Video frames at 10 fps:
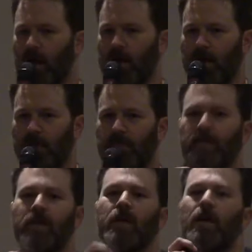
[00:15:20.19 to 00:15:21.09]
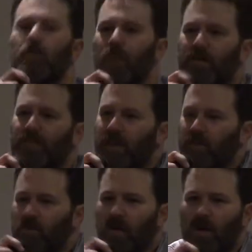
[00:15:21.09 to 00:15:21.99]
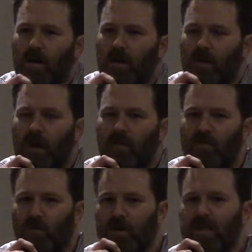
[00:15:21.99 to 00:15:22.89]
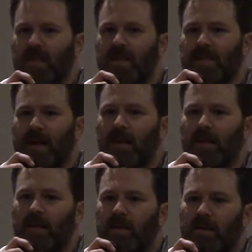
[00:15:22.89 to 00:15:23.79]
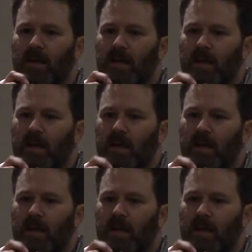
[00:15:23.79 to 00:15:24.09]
I did. My favorite part about voicing Hetalia